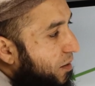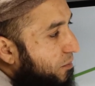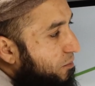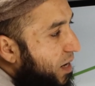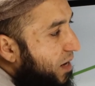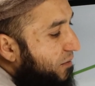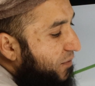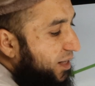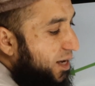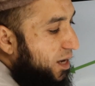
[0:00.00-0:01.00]
Ba
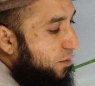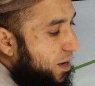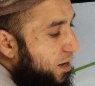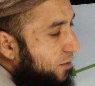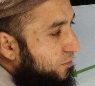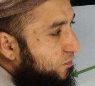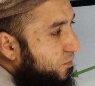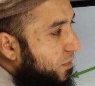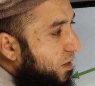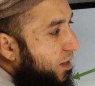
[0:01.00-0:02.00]
fatha ba,
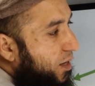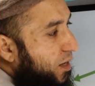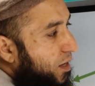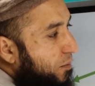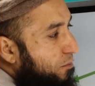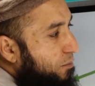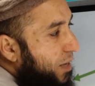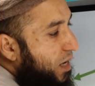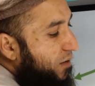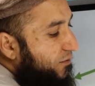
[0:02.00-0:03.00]

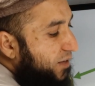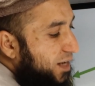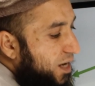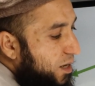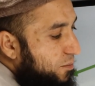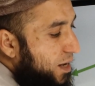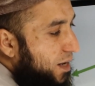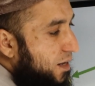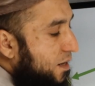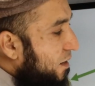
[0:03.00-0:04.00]
ba fatha ba.